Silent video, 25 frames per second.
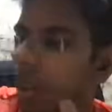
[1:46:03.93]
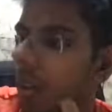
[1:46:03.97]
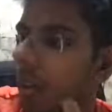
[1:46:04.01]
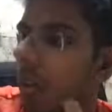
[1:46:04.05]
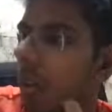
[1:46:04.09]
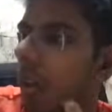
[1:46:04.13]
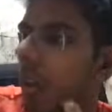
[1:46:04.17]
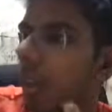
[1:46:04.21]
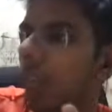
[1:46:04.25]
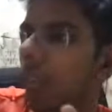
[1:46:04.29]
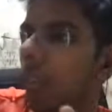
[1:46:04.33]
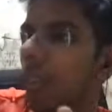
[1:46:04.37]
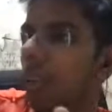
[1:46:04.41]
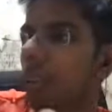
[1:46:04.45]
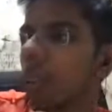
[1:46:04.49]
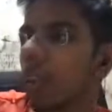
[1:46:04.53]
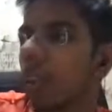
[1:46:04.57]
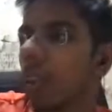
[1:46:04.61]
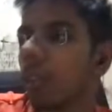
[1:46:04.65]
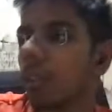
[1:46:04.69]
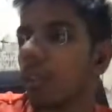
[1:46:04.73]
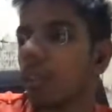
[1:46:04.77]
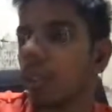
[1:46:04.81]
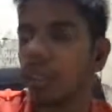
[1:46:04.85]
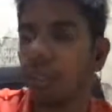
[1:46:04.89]
If
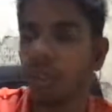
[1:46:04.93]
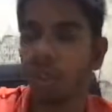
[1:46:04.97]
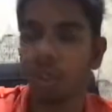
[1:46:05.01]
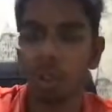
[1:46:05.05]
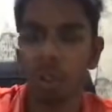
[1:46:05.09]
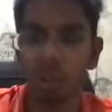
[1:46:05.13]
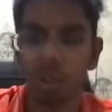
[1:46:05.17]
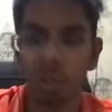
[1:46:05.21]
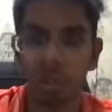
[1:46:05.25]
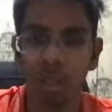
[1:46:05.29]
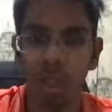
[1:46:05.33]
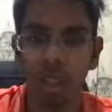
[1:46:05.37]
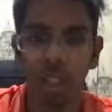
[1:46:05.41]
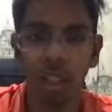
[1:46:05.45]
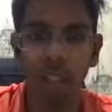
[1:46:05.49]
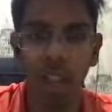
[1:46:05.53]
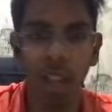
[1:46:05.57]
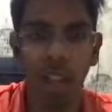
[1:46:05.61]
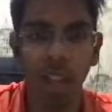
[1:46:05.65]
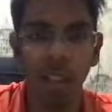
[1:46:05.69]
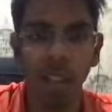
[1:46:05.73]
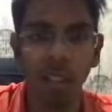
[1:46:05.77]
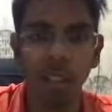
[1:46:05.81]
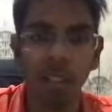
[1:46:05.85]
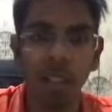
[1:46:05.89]
he wants to get
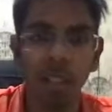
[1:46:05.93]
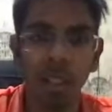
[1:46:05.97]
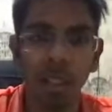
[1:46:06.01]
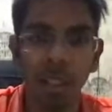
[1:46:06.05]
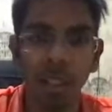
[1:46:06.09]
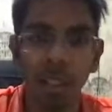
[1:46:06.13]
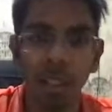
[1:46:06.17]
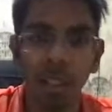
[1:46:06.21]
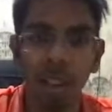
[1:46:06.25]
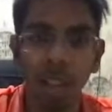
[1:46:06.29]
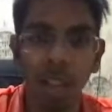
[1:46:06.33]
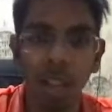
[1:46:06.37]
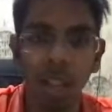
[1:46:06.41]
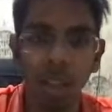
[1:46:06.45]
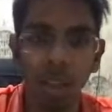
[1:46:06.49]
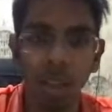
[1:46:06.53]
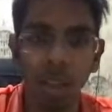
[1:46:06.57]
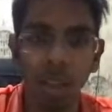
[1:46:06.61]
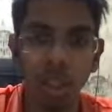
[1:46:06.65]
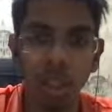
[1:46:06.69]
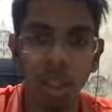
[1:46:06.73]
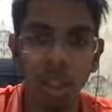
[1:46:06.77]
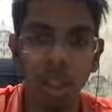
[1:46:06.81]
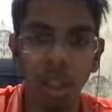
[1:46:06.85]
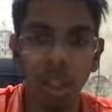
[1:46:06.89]
that, or you can go
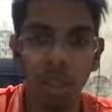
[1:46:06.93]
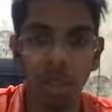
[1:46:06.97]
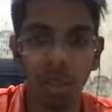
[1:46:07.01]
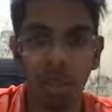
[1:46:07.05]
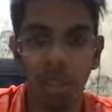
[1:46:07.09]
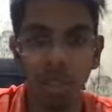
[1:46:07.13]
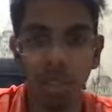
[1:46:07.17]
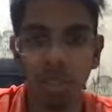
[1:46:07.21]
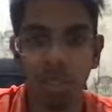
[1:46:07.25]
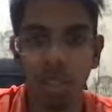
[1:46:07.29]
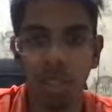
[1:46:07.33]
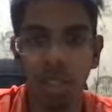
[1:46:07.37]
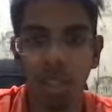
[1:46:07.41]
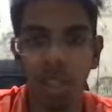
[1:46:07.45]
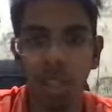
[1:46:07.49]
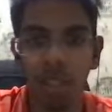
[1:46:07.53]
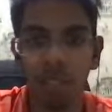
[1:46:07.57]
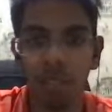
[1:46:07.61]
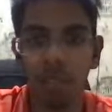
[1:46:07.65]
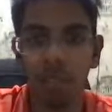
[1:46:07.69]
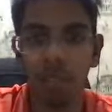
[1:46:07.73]
G6, Bishop G7,